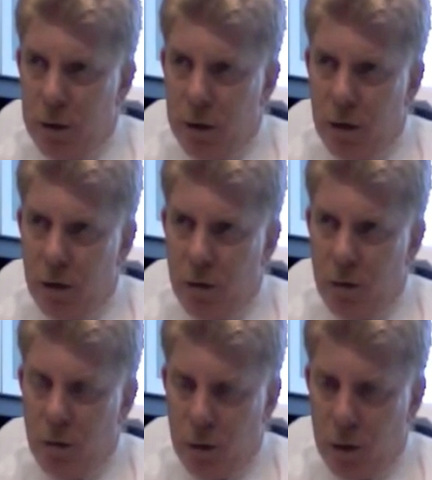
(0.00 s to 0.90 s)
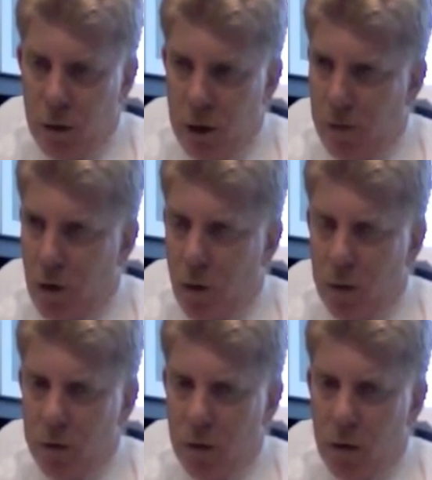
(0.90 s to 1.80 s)
than you have
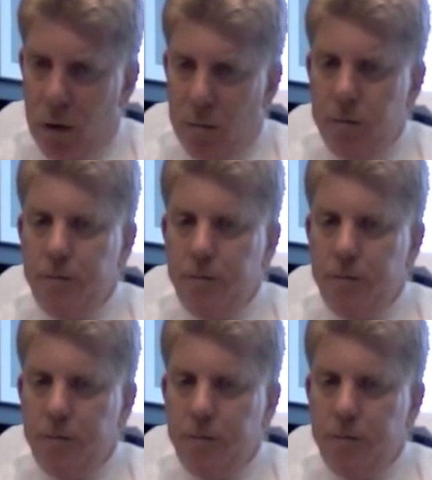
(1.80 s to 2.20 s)
always gone.